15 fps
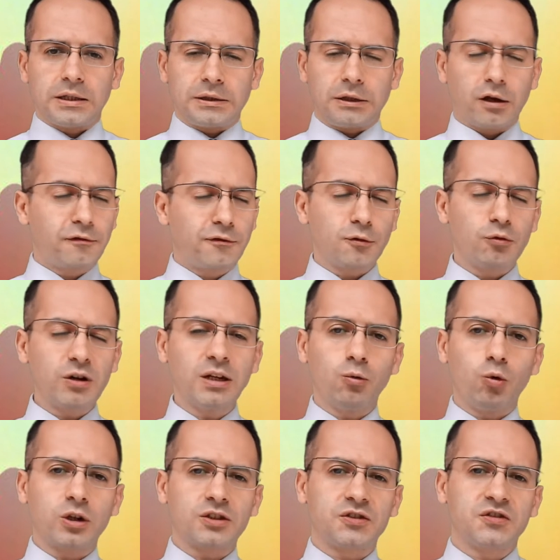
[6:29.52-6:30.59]
Now, if you really
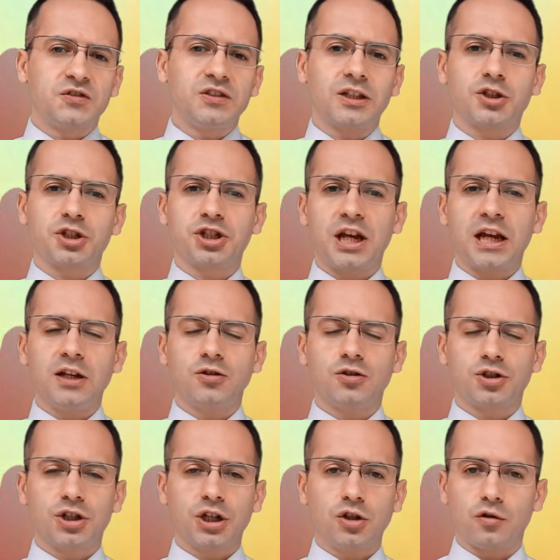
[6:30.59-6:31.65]
want to see a
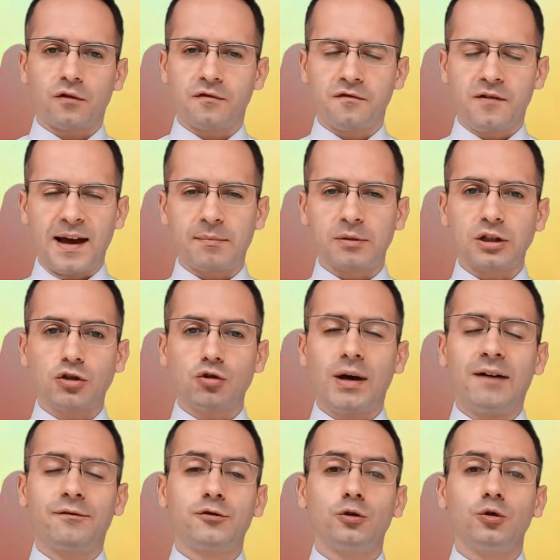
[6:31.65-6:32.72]
change in your family, you
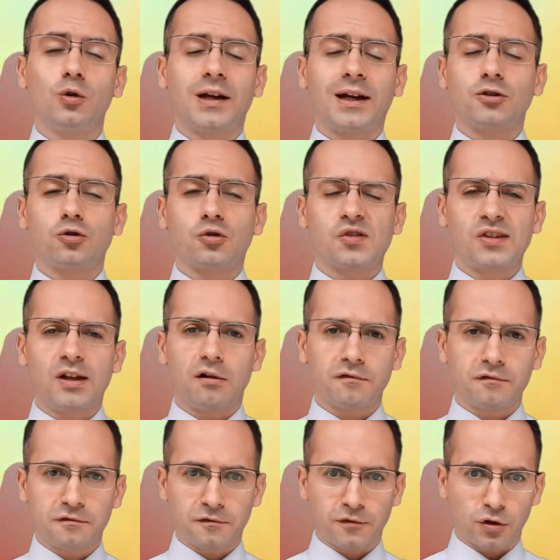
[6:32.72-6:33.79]
have to look at yourself
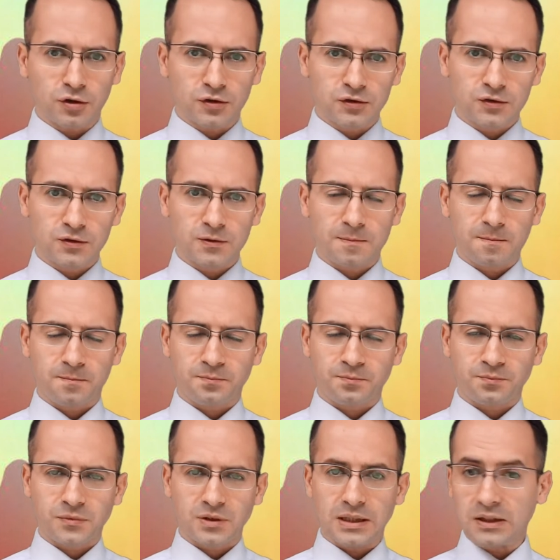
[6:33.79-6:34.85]
first.
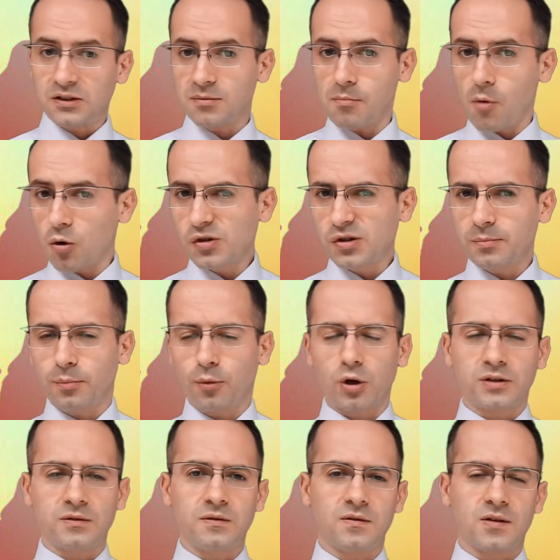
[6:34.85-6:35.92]
That's the most
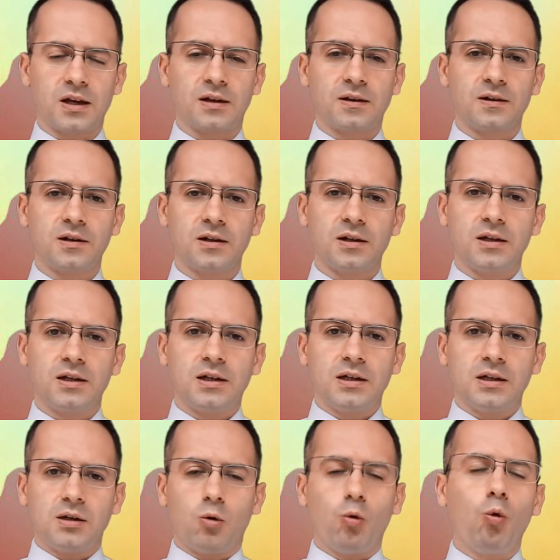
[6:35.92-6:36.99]
important thing.
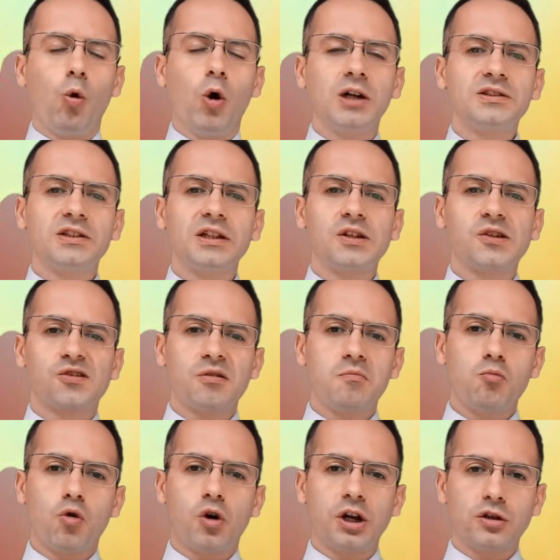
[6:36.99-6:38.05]
Wanting
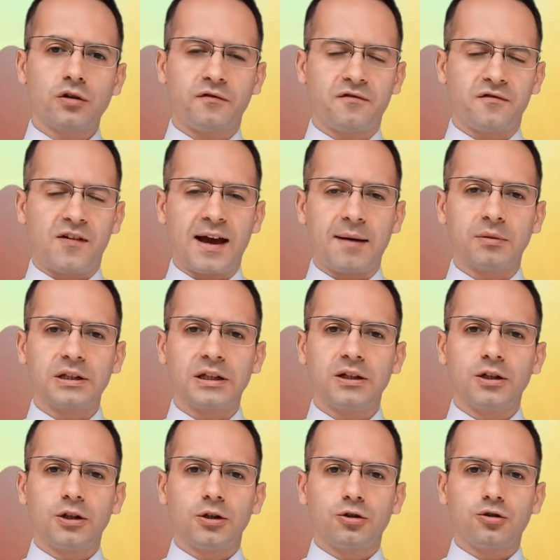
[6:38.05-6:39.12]
someone in your family
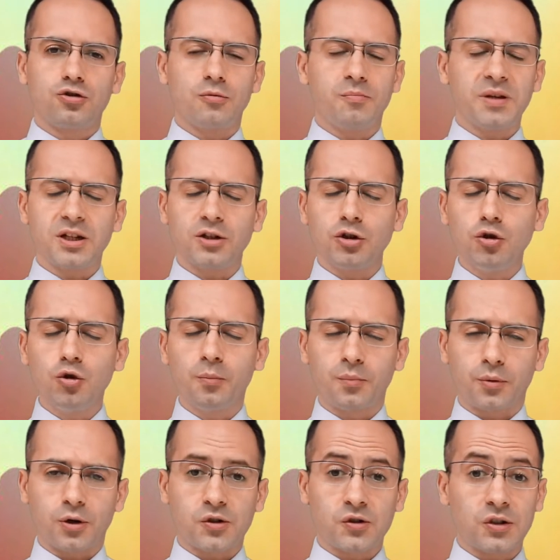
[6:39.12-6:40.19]
to be a new
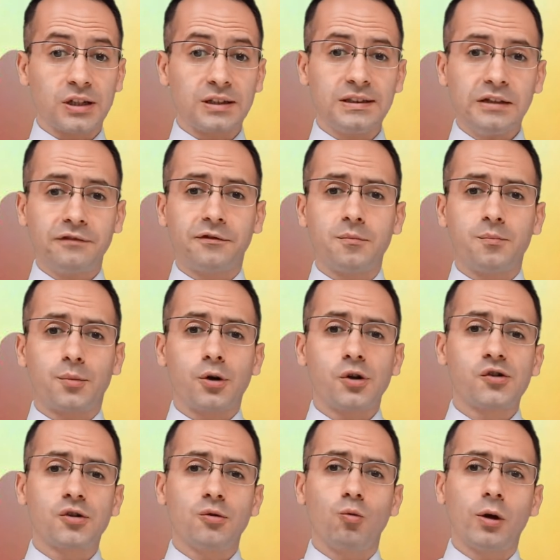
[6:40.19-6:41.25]
person, a different
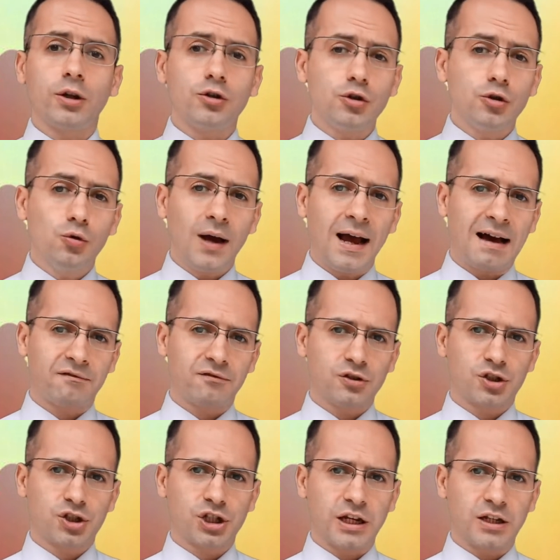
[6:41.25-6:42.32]
person, when you
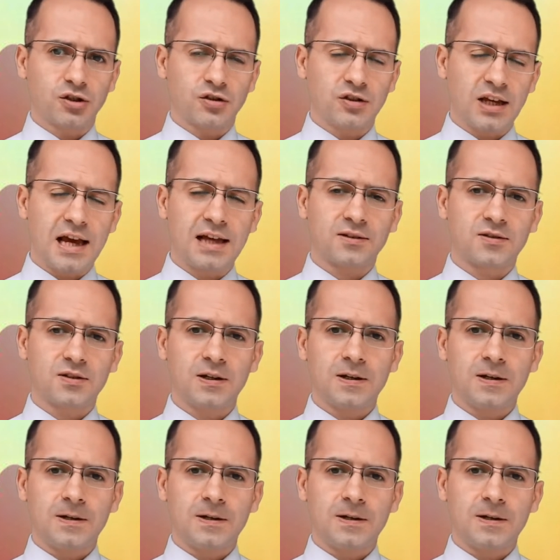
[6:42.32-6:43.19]
haven't changed yet,